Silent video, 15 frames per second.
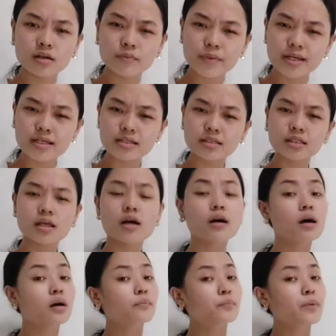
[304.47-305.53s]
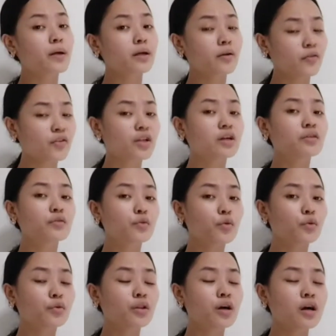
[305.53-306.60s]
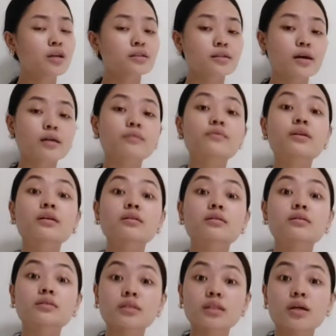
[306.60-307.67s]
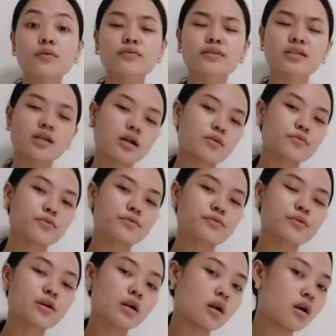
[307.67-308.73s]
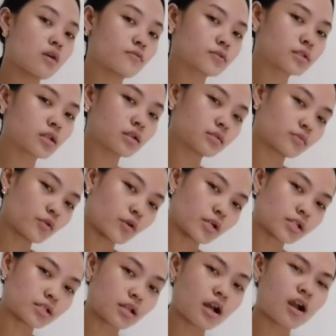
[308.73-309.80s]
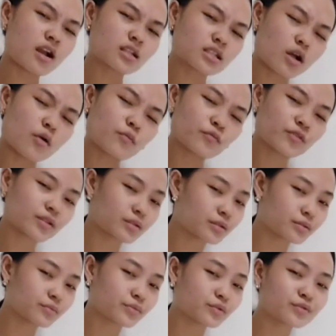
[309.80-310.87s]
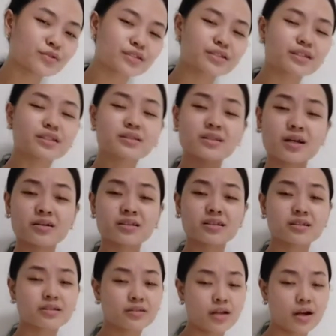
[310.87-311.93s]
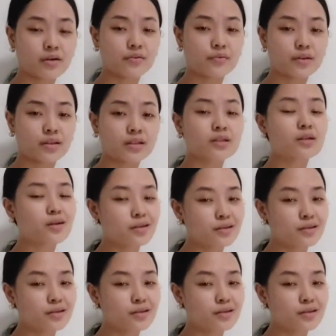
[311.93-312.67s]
that played a pivotal role in stabilizing of the tower, was his worst subject during his undergraduate